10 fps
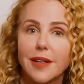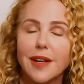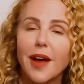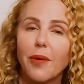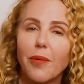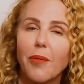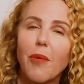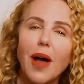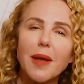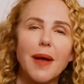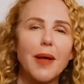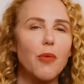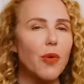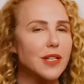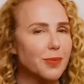Now, why am I
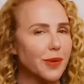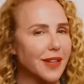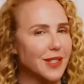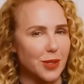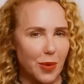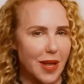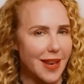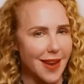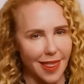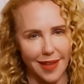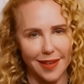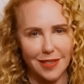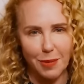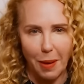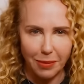whispering sweet nothings
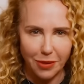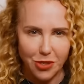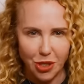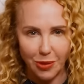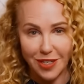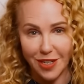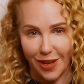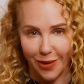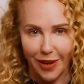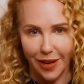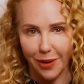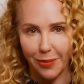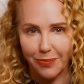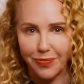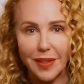about BlueChew into your ear?
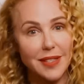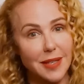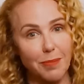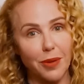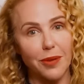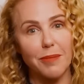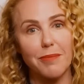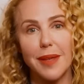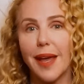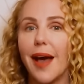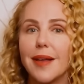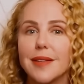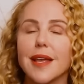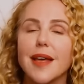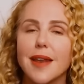Simple,
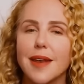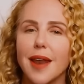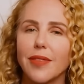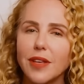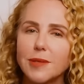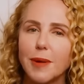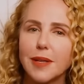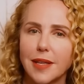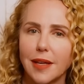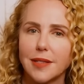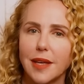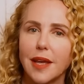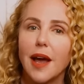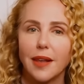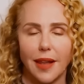because nothing spells
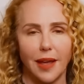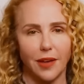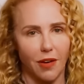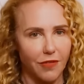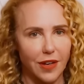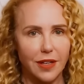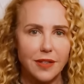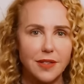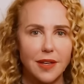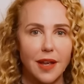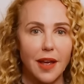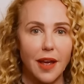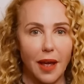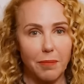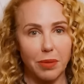sexy like confidence.
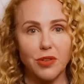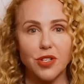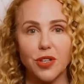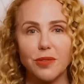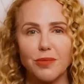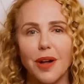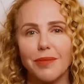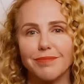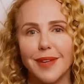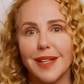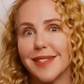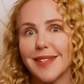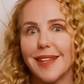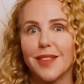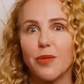And BlueChew, well, it's
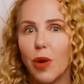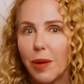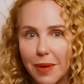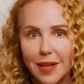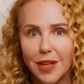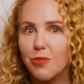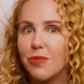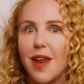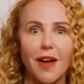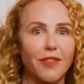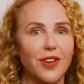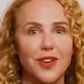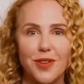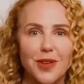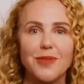like the wingman you never
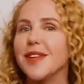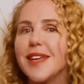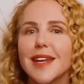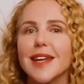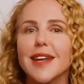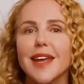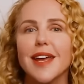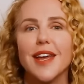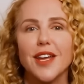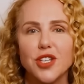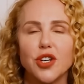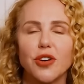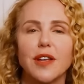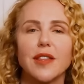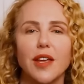knew you needed,
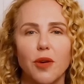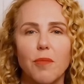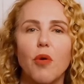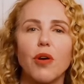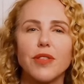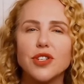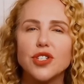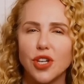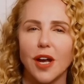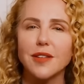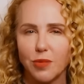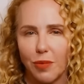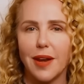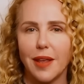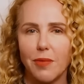ensuring that you're more than just
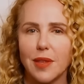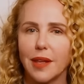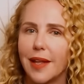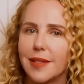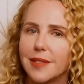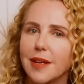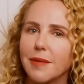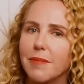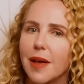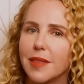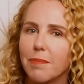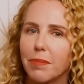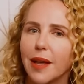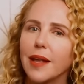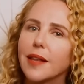ready when the lights dim and the
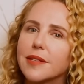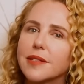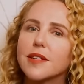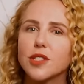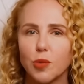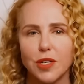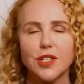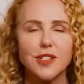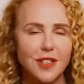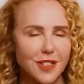playlist switches to